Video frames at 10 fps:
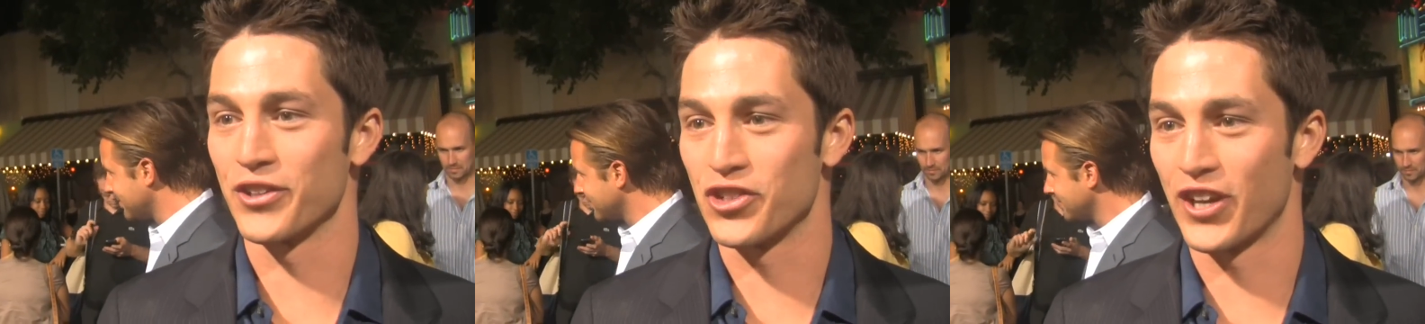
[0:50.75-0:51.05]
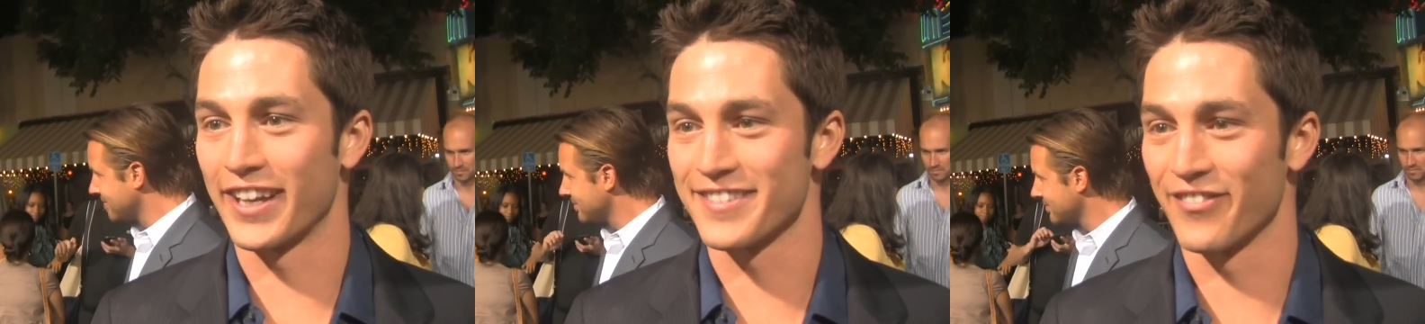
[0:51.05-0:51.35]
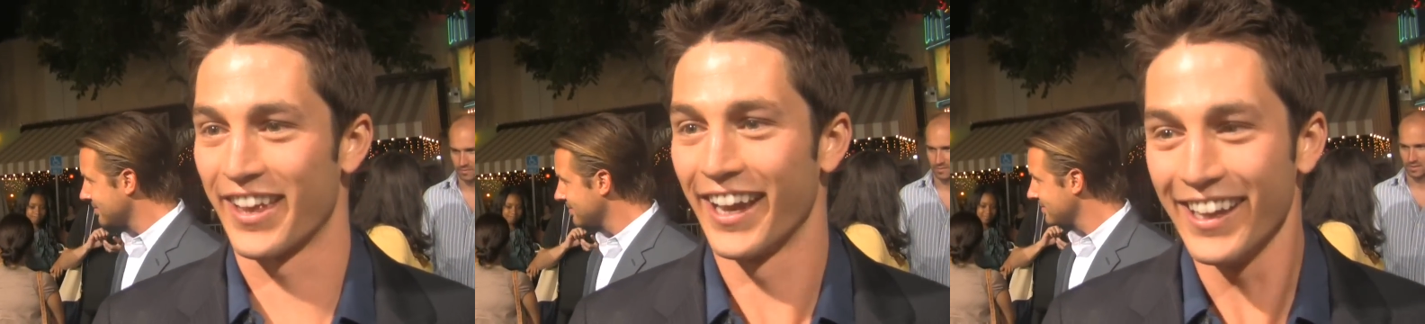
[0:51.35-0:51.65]
Speaker 1: a chance of
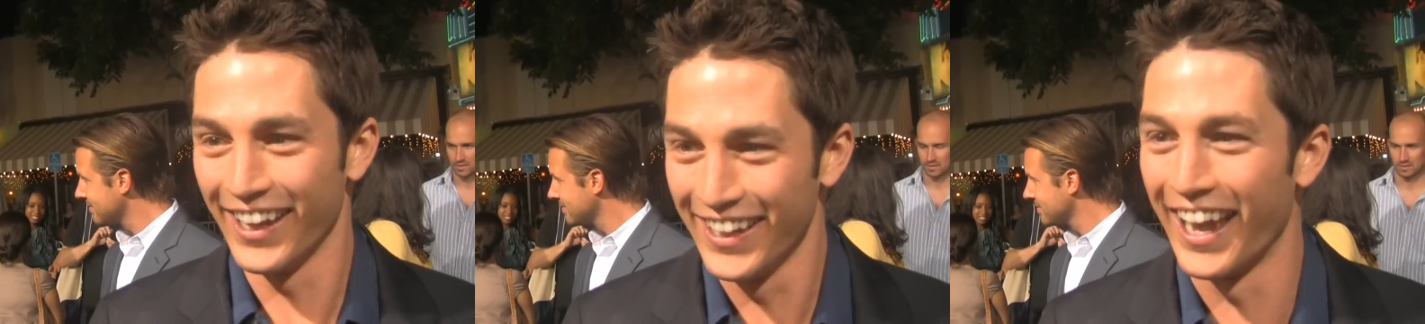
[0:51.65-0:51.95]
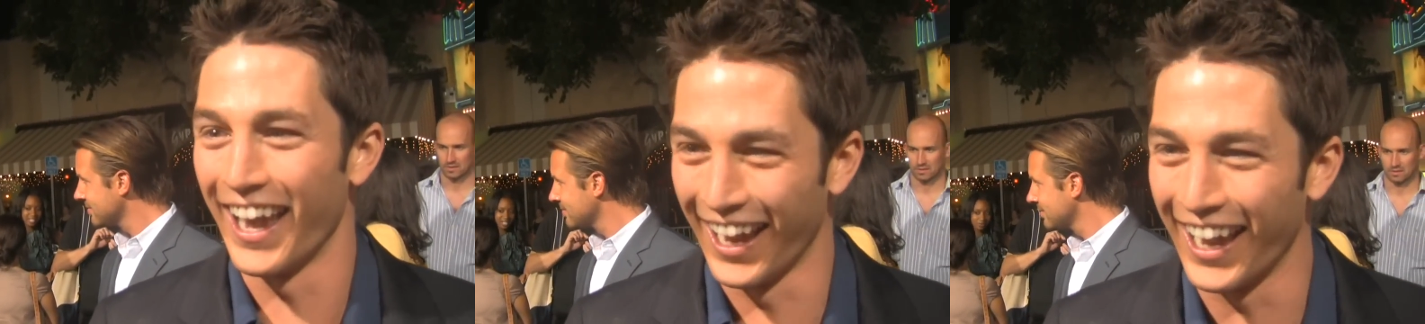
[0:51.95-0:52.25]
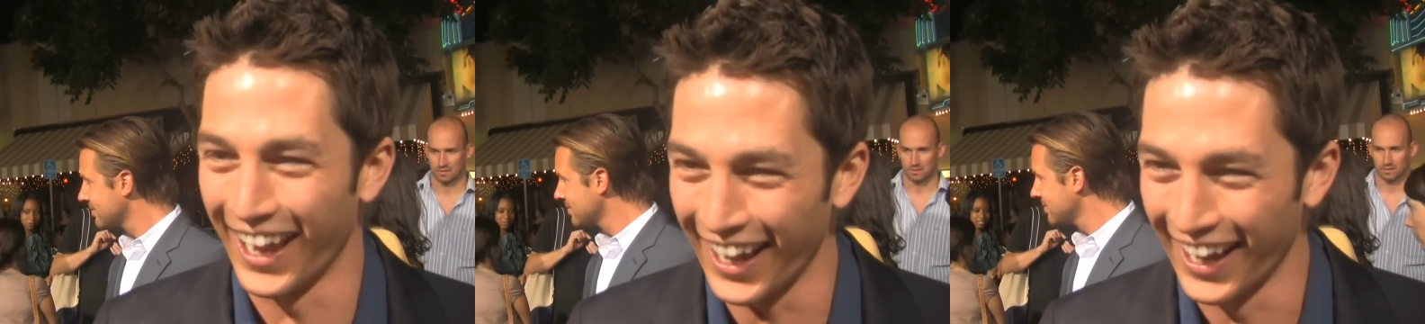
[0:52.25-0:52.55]
that.
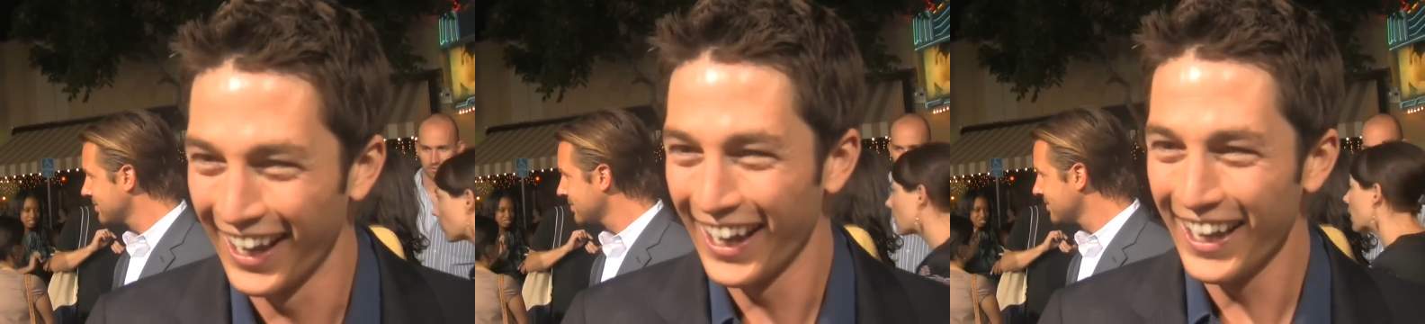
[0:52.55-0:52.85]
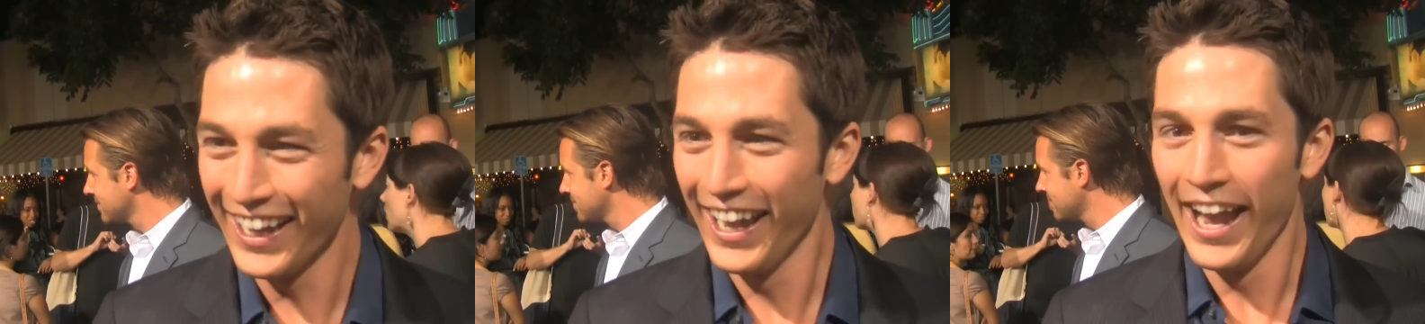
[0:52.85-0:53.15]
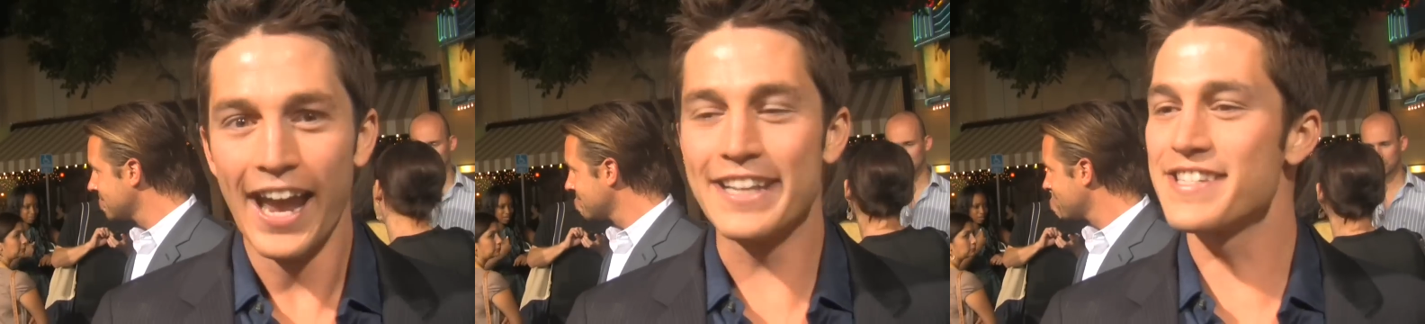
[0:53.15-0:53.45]
Yeah. Because
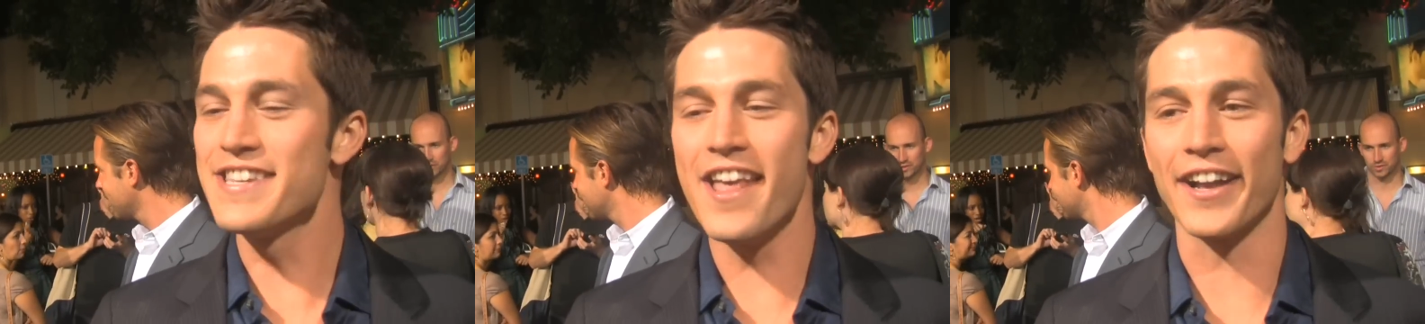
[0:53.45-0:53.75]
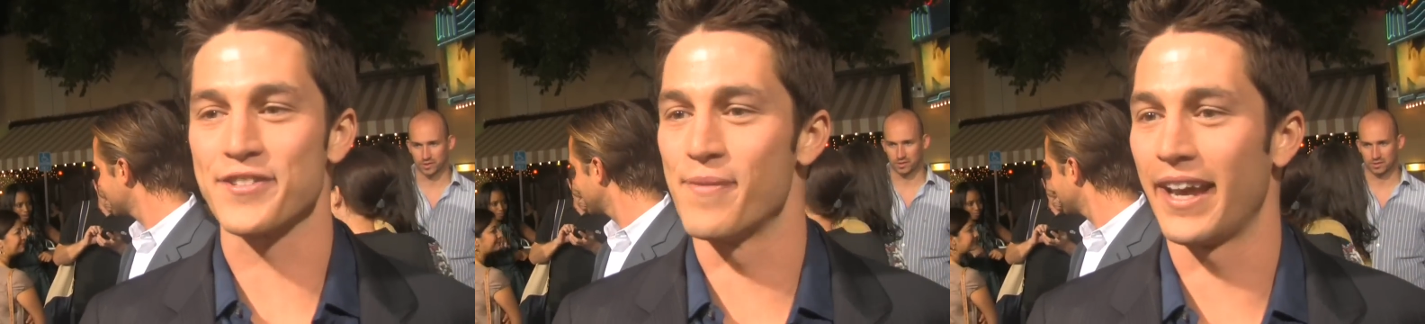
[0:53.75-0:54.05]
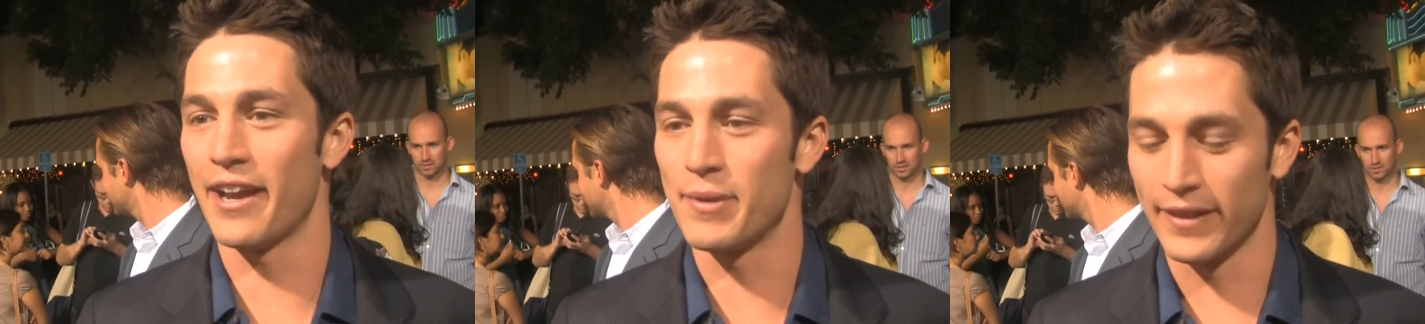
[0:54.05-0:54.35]
uh, it's nuts, man.
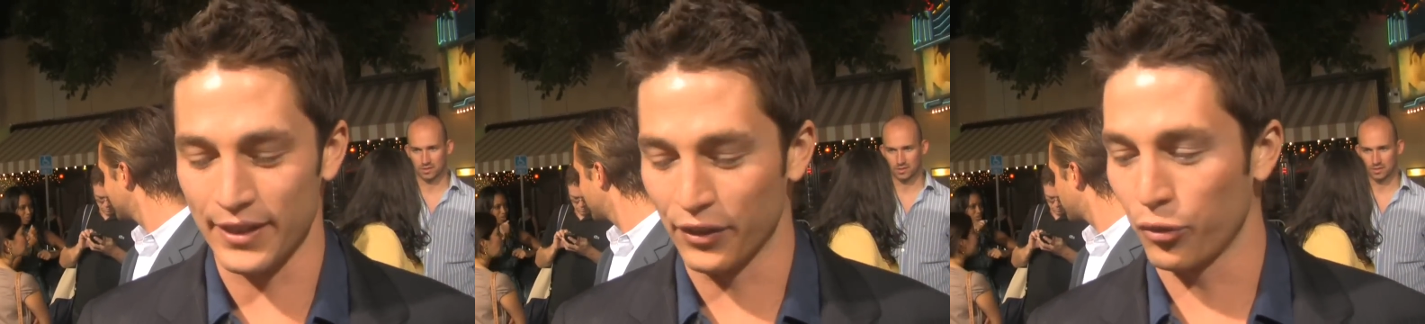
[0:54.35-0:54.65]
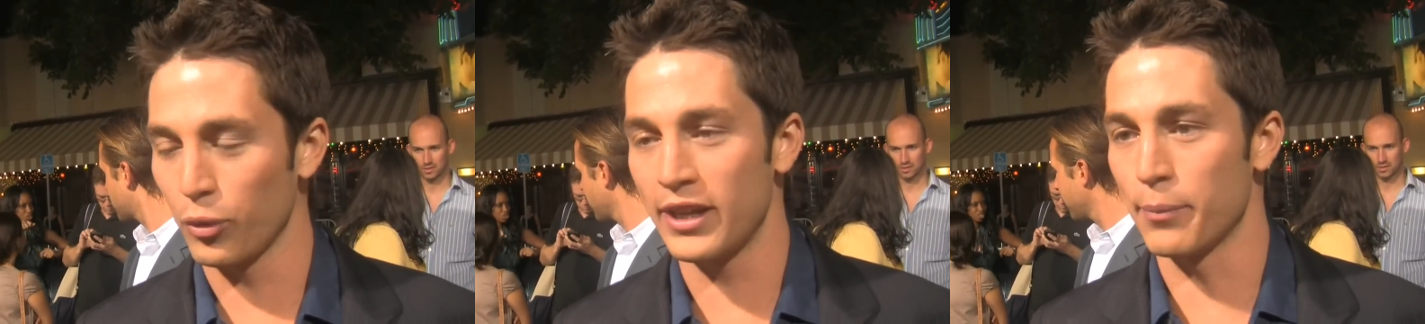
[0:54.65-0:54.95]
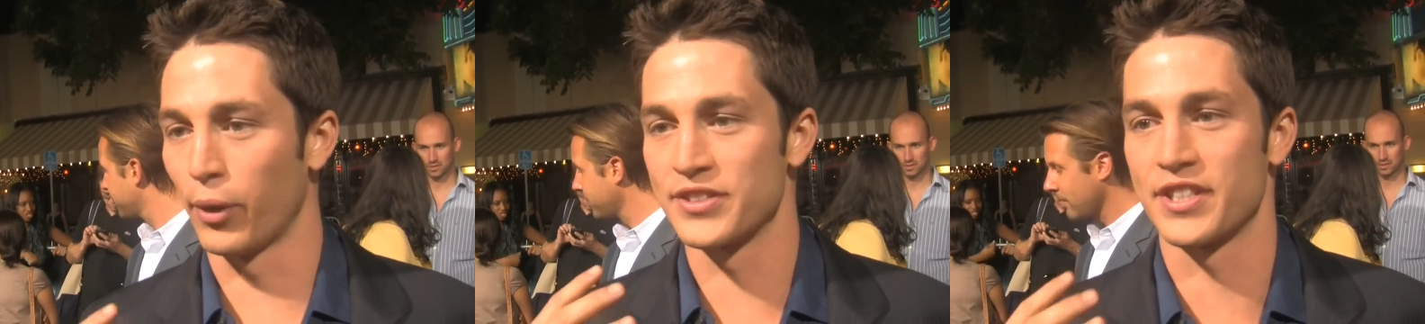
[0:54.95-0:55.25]
I mean, the, the three D
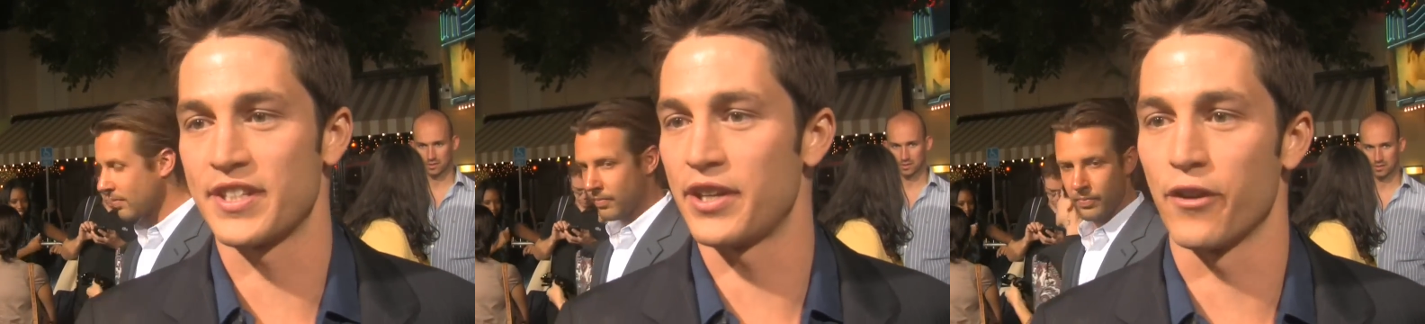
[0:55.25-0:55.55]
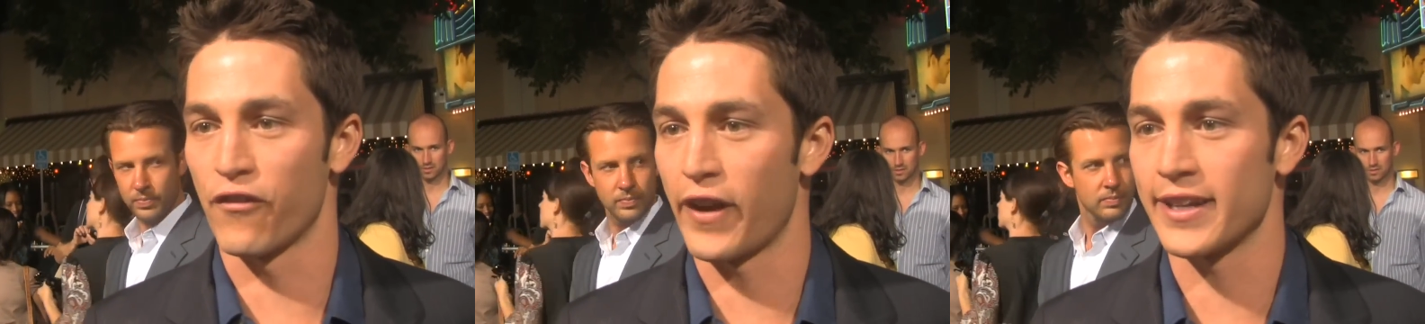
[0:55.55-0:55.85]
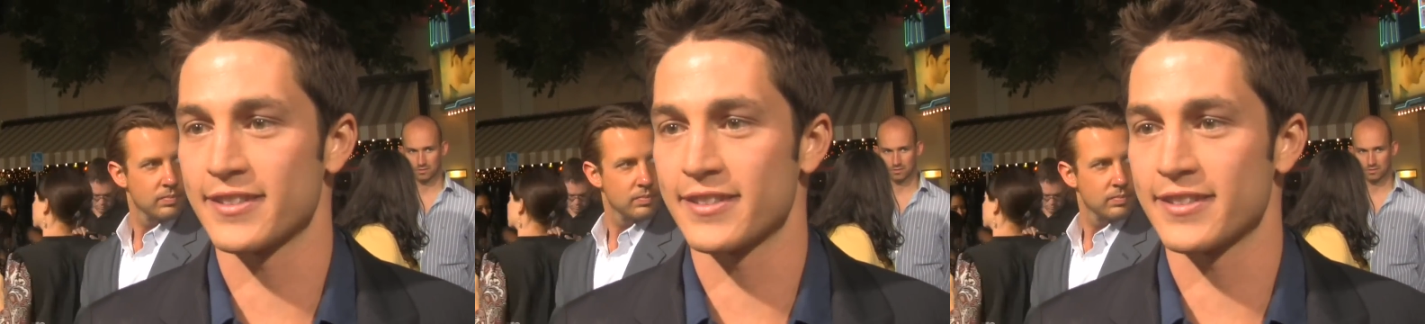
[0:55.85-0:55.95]
brings this into your face.